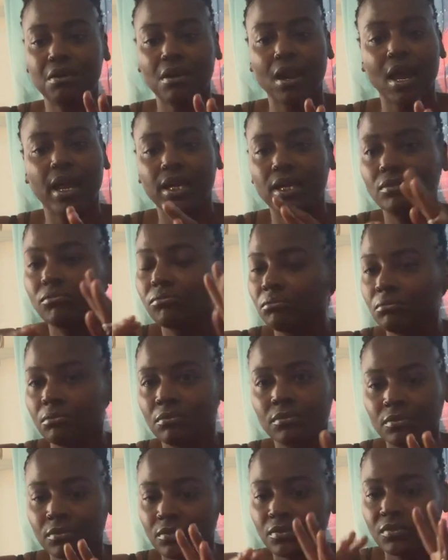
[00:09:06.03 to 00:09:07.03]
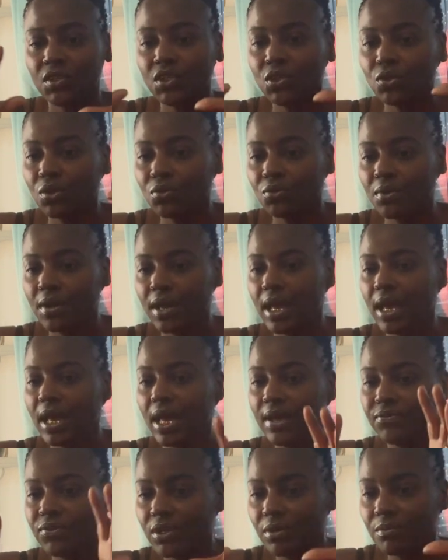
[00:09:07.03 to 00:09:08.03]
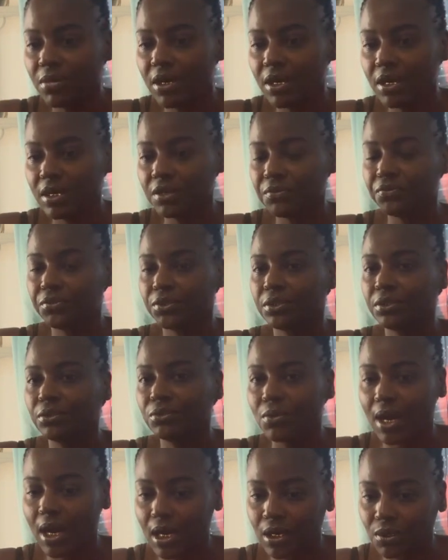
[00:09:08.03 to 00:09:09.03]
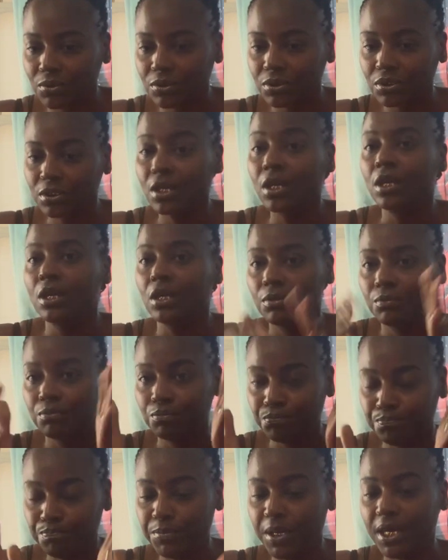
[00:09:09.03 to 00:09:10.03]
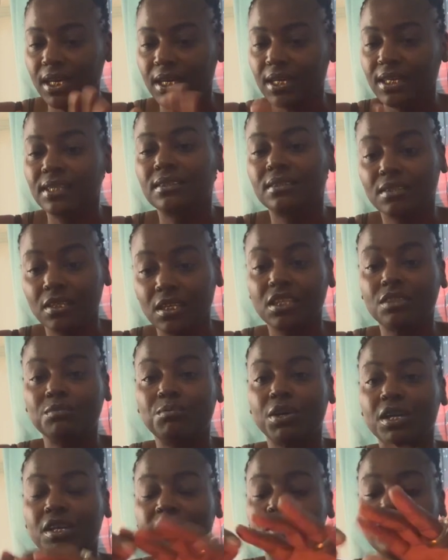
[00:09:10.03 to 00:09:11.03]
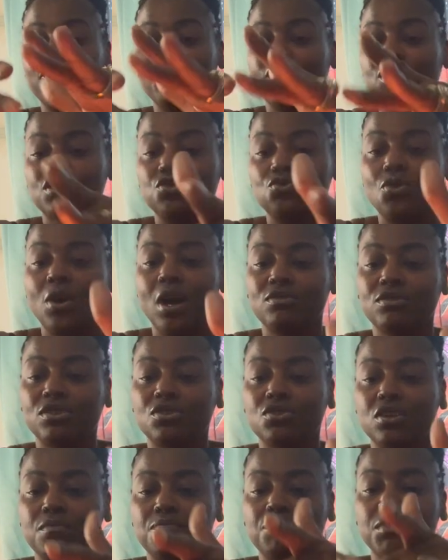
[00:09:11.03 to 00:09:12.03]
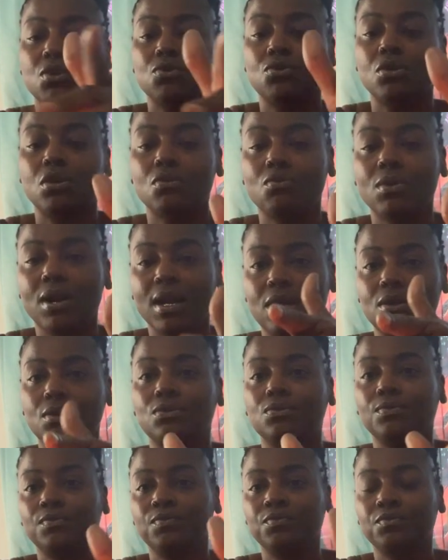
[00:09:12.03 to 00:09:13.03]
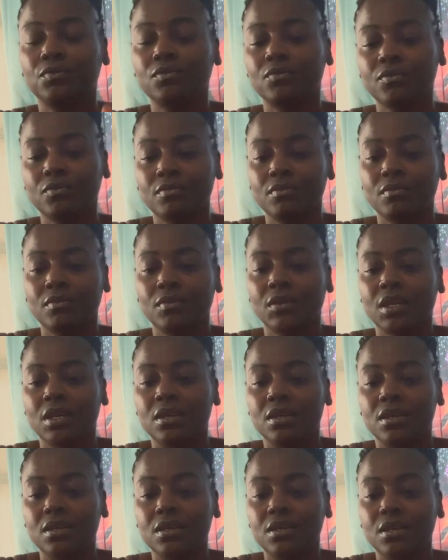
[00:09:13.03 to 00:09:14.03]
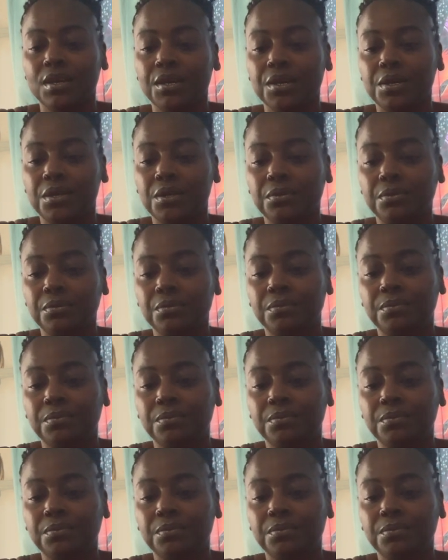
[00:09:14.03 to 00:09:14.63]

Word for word: Like, you don't have to burn it for two hours. But it says burn it for two hours so it melt around there.